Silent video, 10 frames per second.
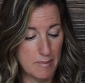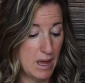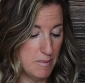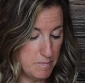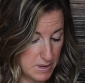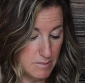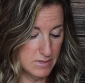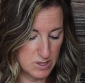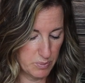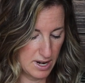I may be
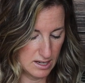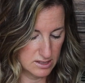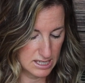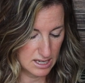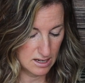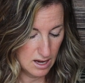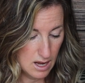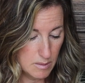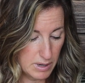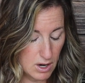mispronouncing it,
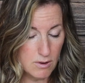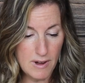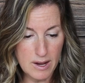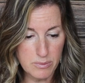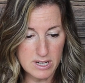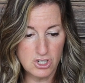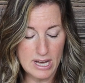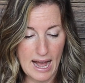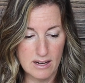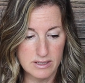but Auvon
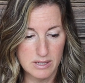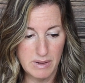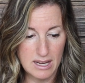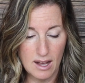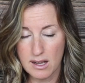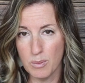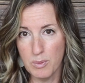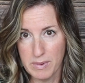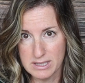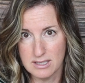reached out to me a couple
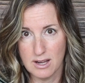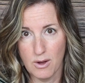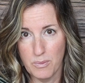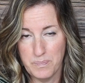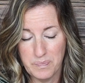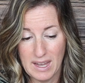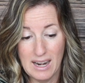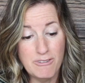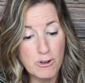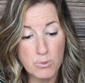months ago,
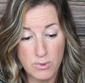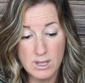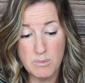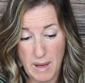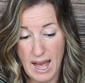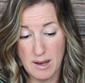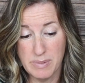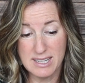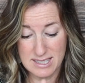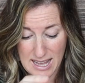and I feel really bad
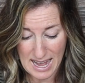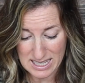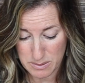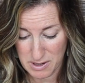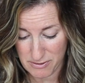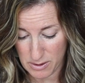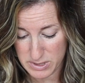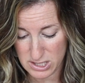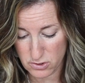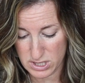because they asked me if I
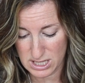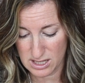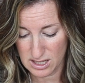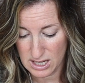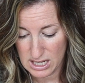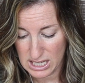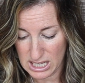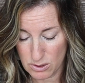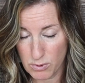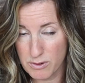was interested
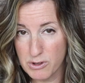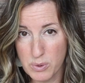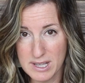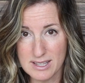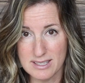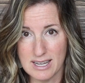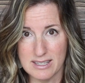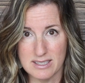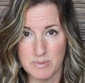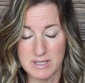in reviewing this
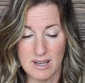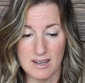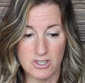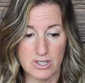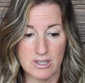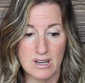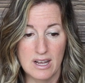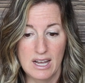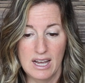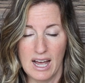TENS massager.
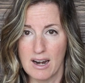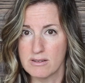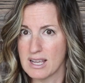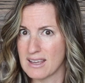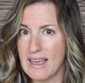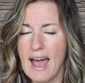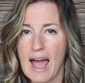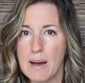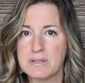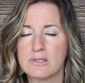And I was like, yeah,
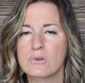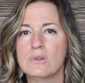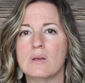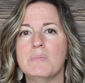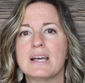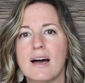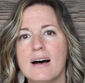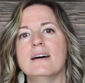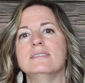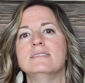absolutely,
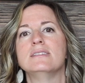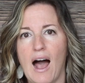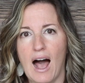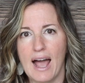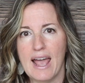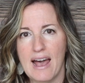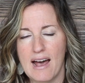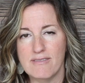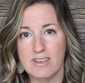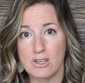because I
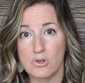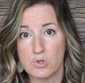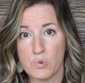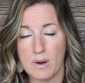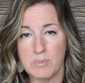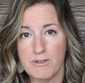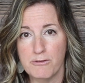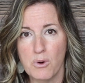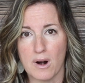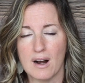have used one
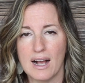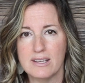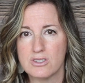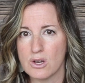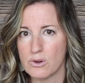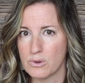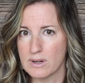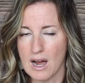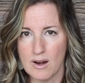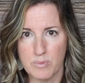before. I used to go to
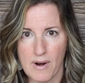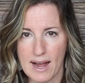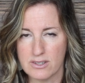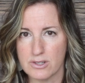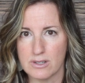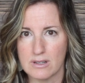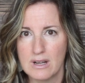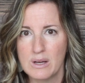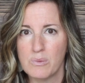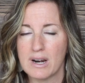a chiropractor
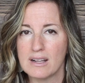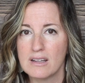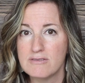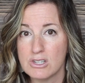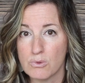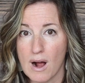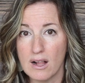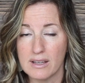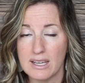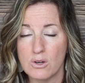when I lived in
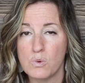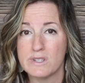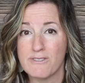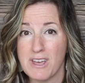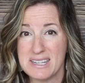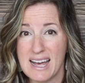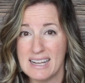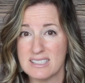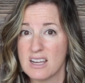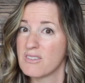Raleigh, who was
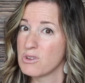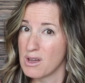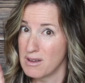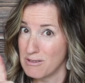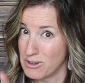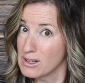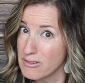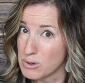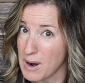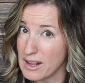fantastic. If you
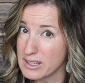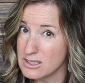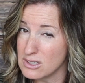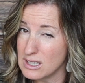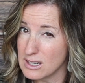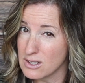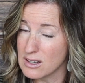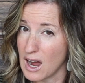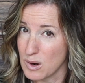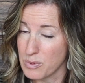live in Raleigh and you need a good
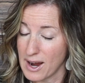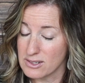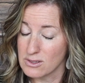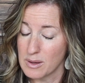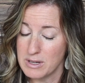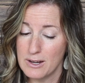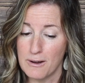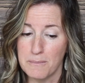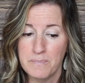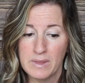chiropractor, let me
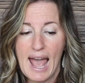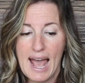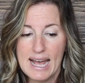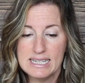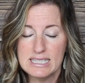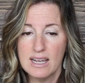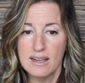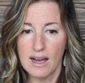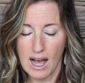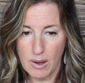know. And
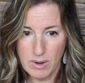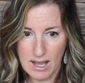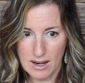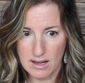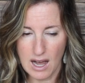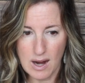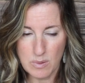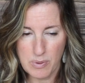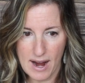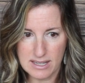I would get a
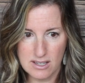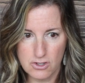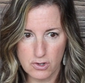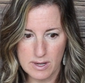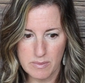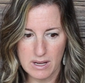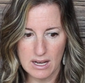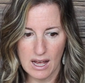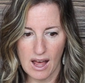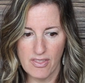chiropractic
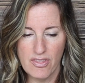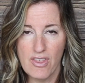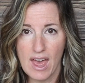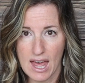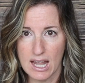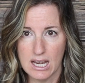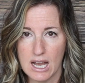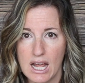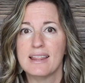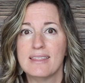treatment, and
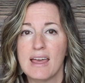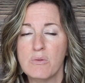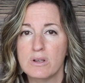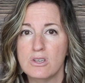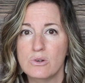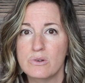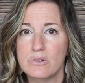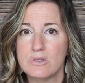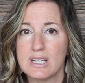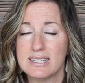then they would
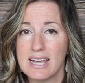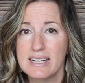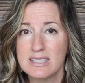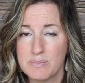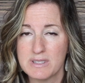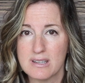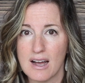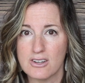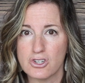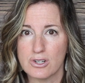use a TENS
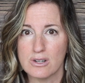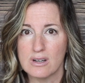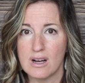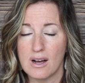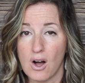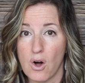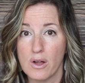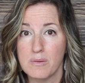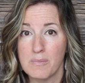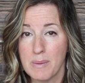massager
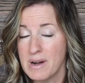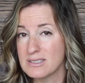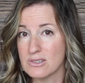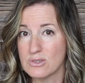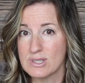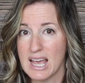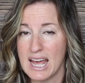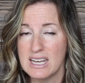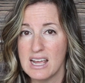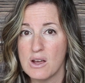on my muscles,
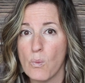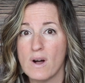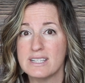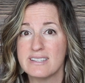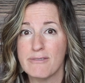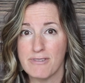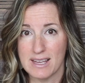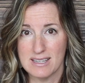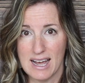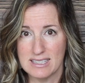and it was
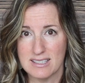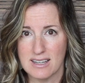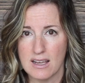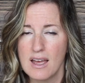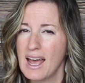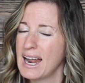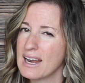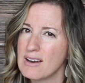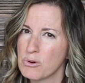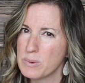fantastic. And
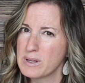I never